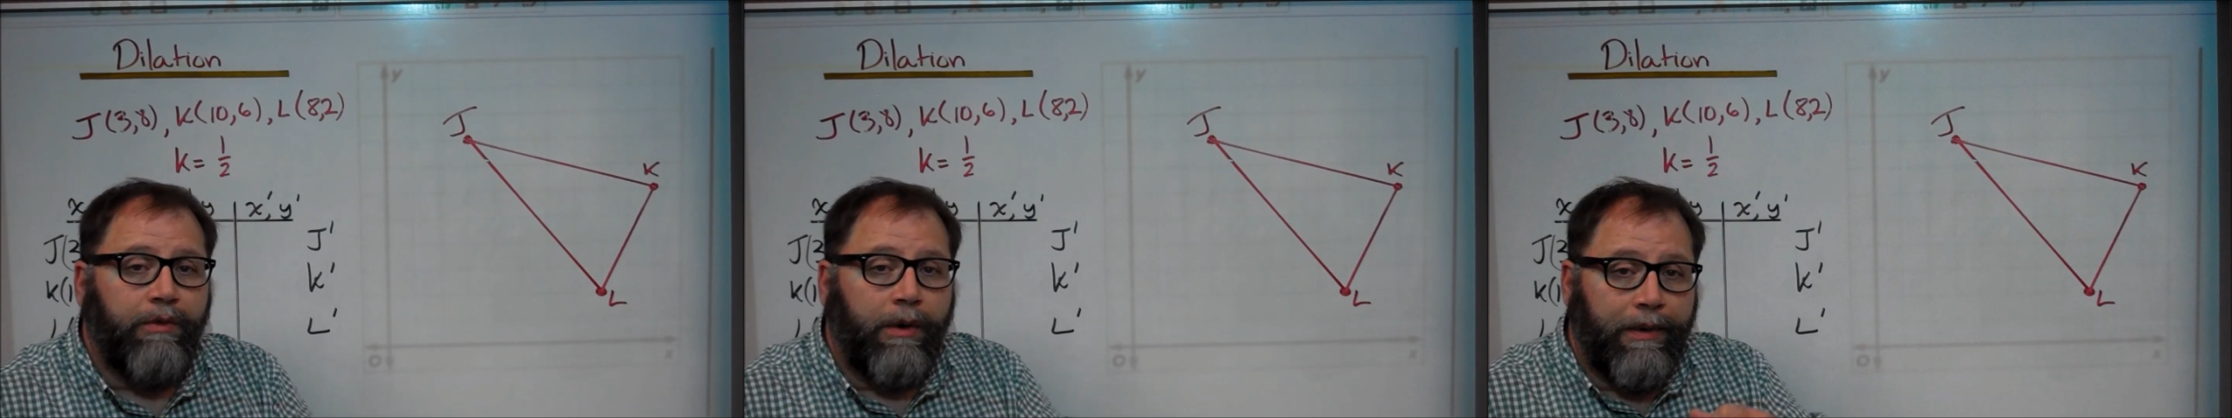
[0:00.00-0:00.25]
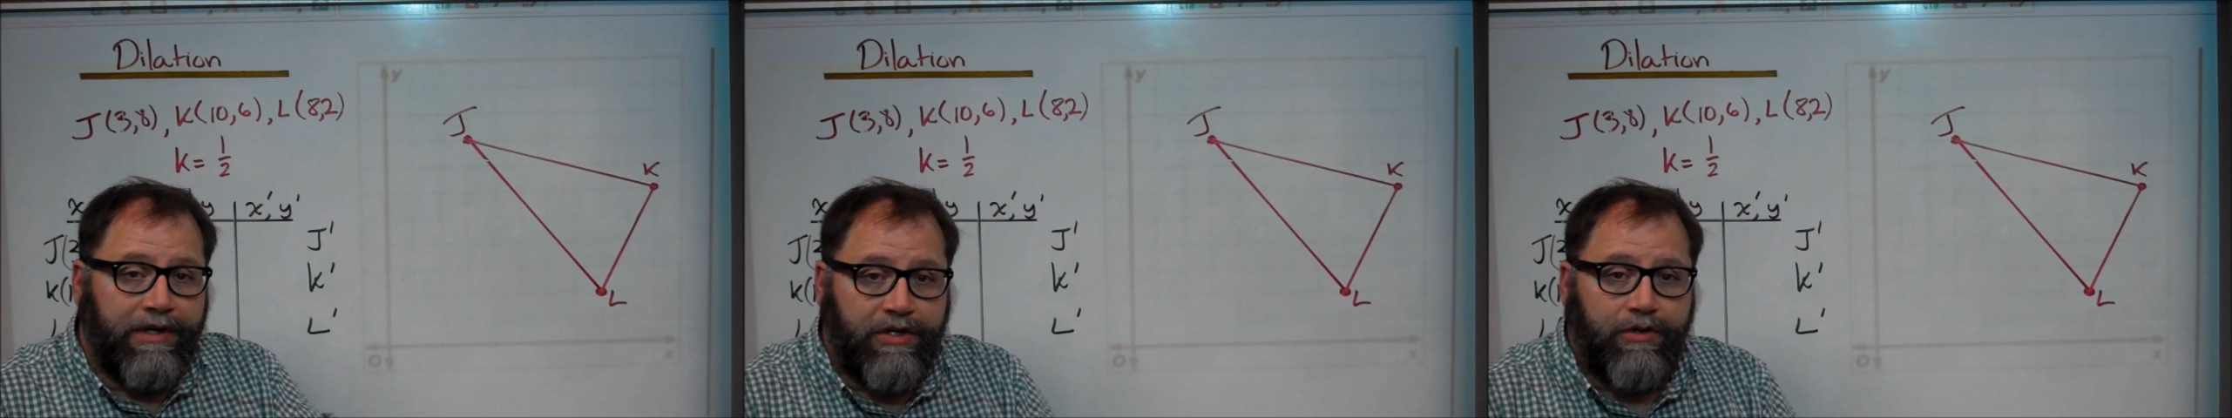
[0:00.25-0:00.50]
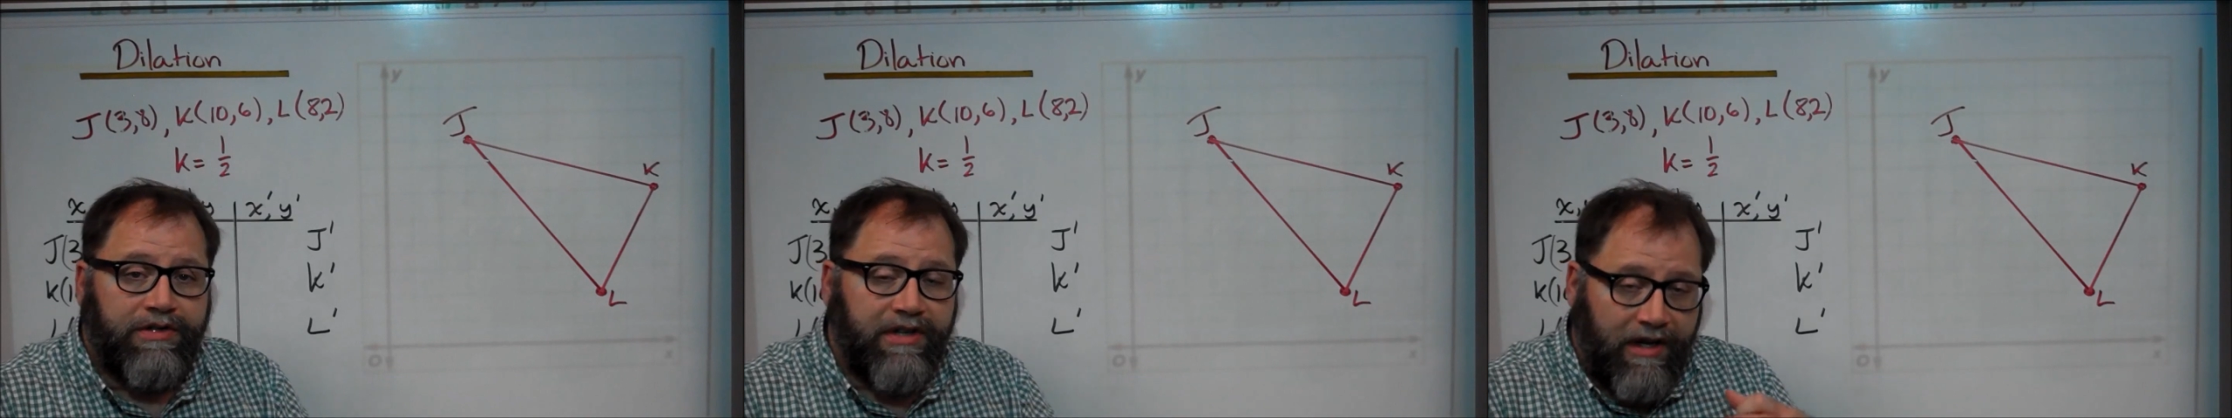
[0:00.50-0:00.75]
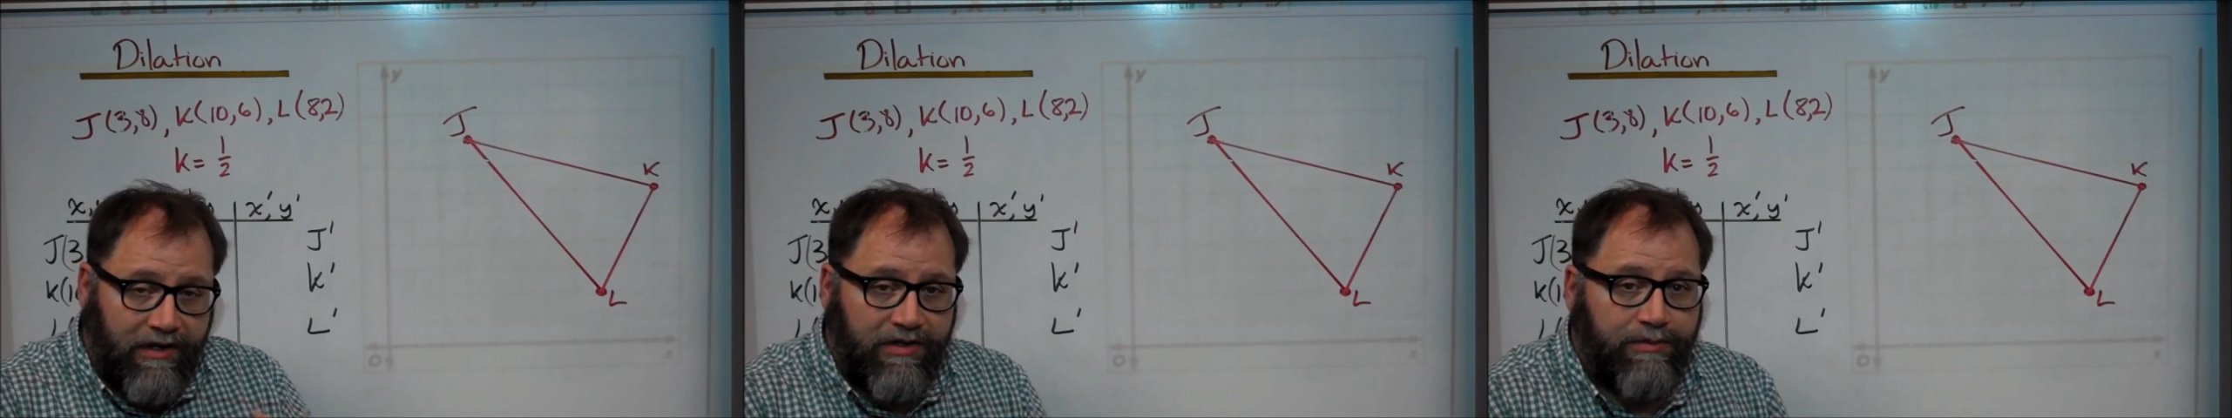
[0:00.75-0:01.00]
we're
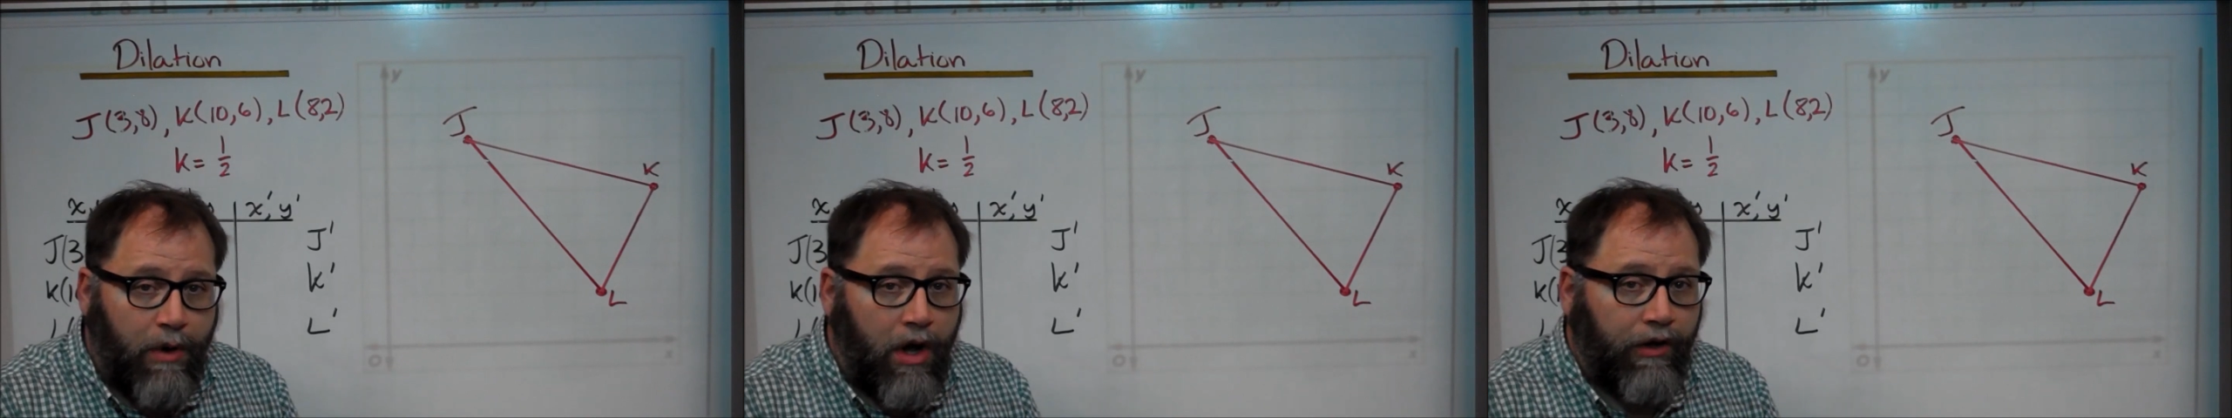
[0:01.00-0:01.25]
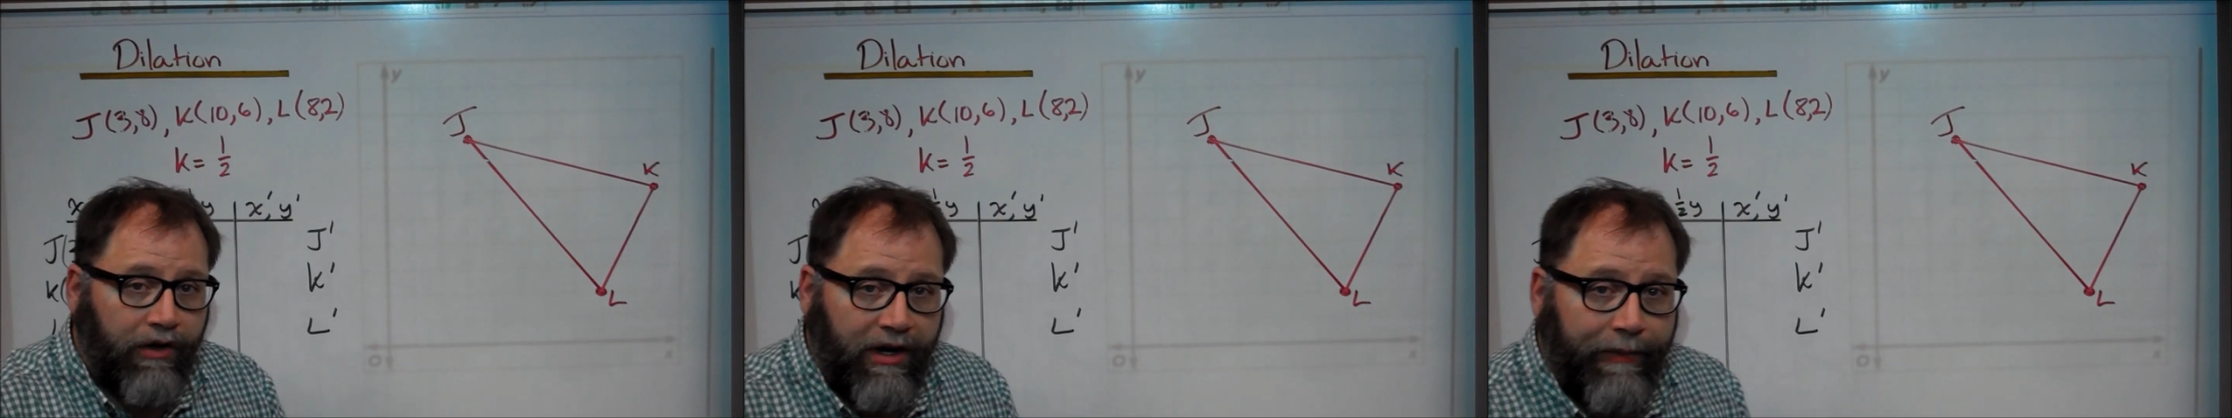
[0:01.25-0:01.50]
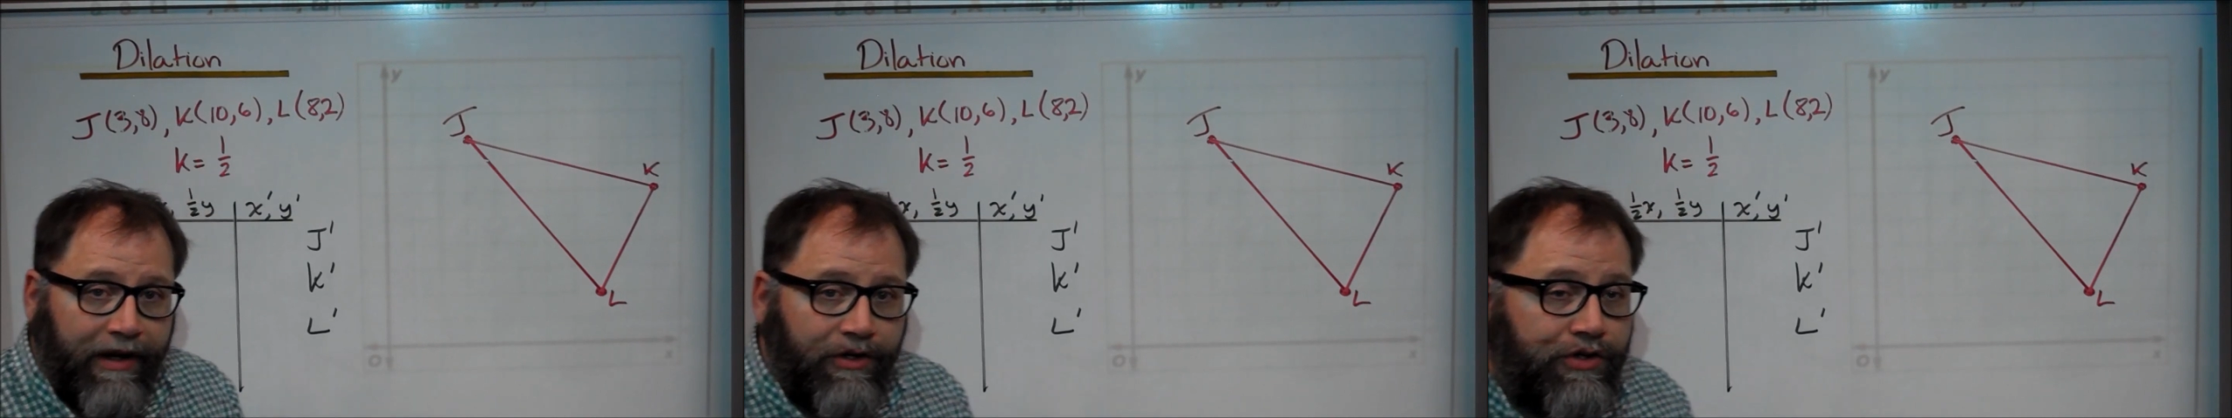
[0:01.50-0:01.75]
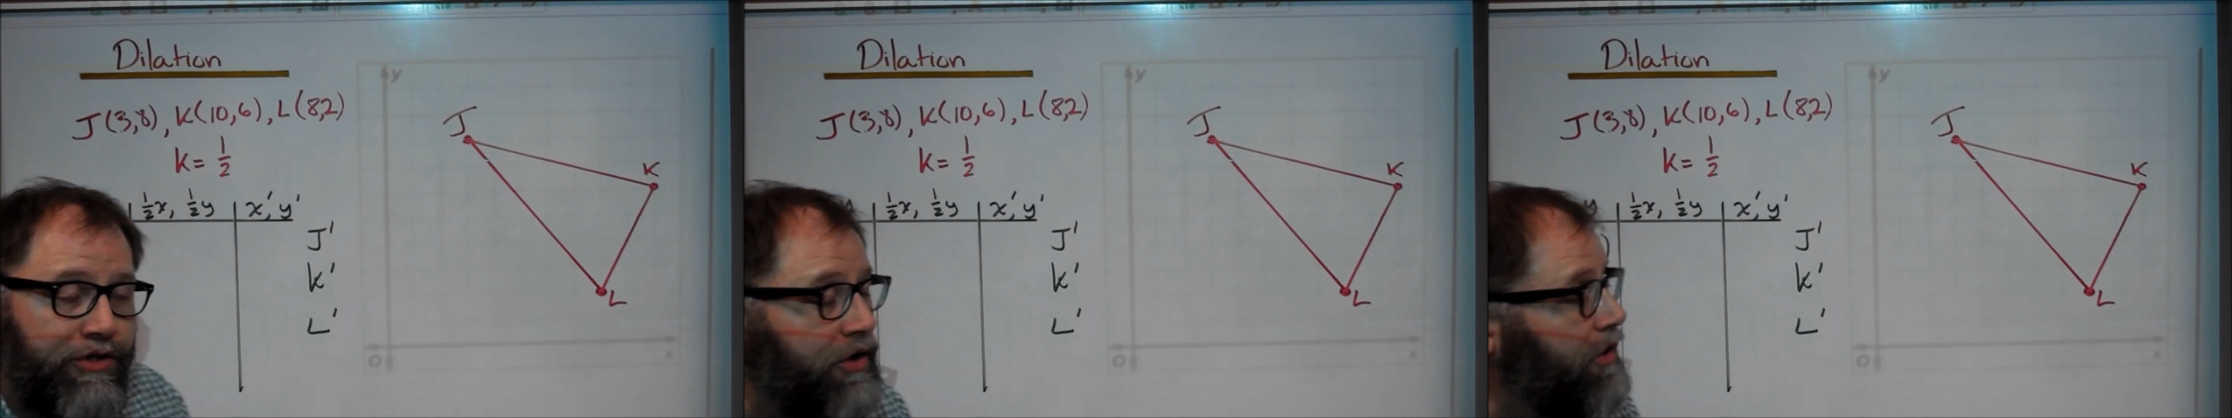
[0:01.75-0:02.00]
reducing, smaller
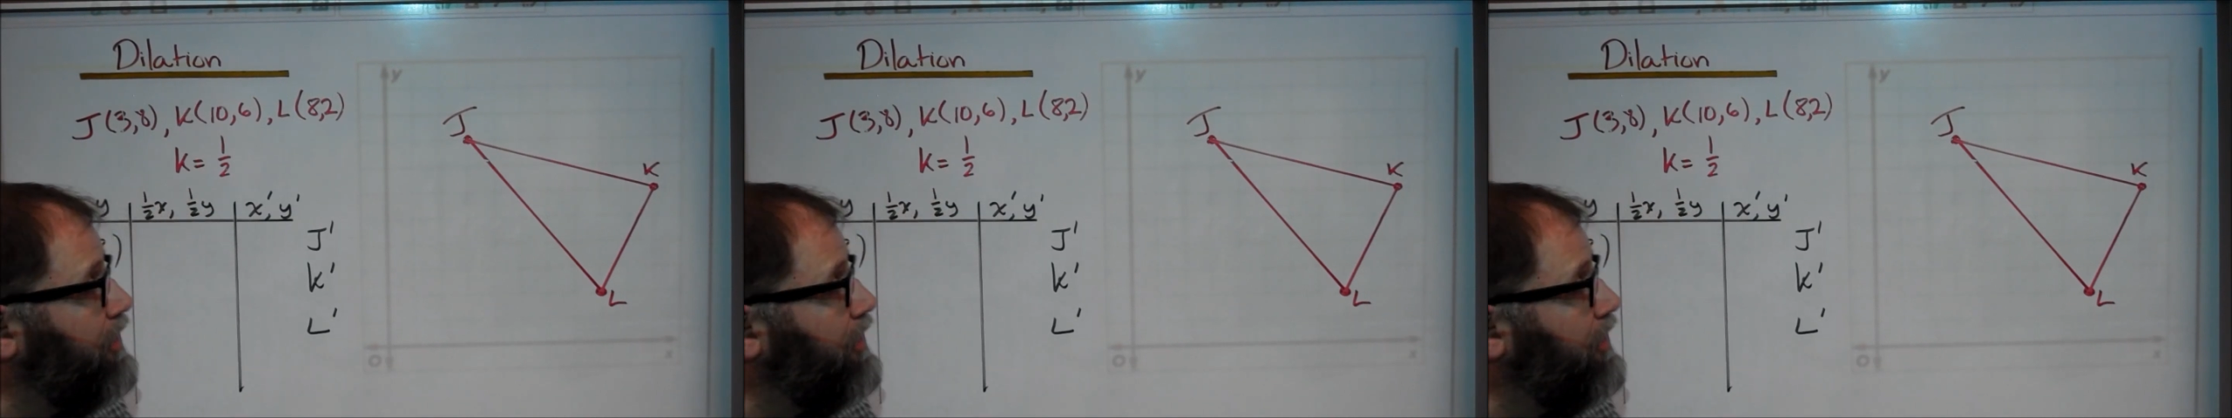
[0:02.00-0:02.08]
image.